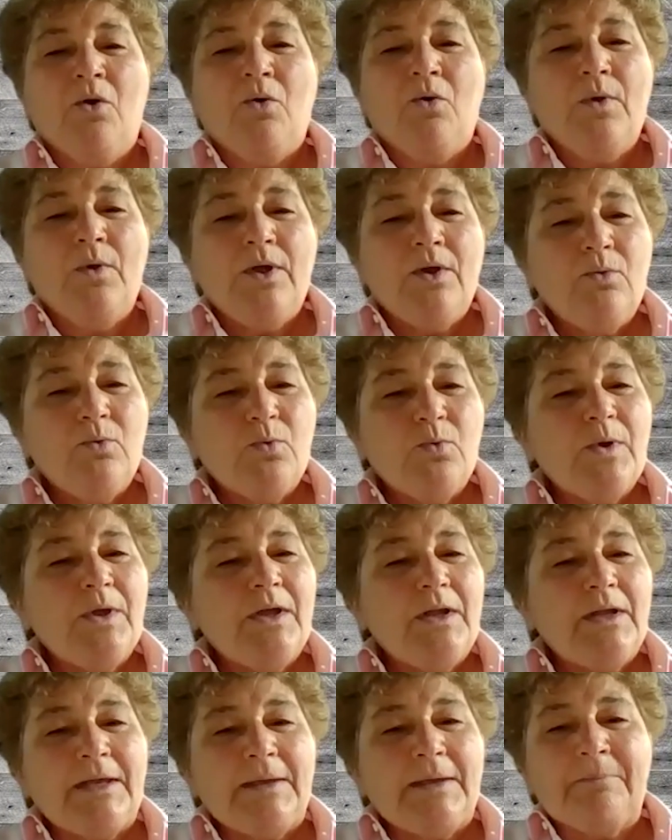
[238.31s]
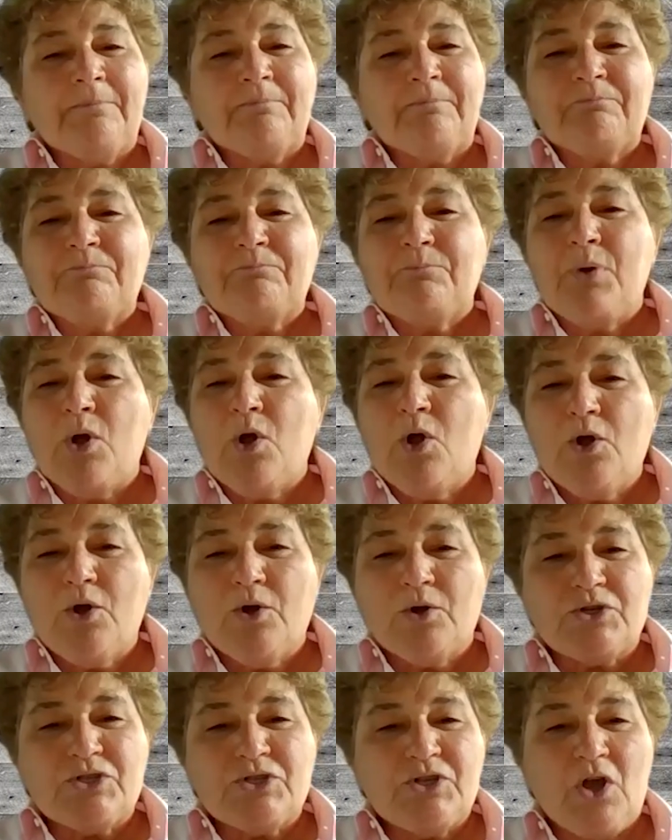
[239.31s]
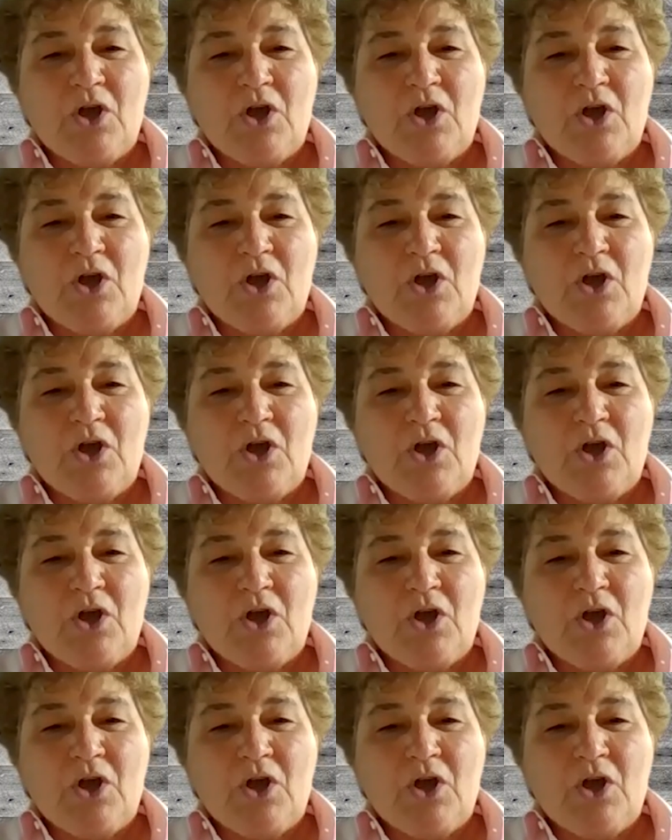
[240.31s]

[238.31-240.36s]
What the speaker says: we're really perched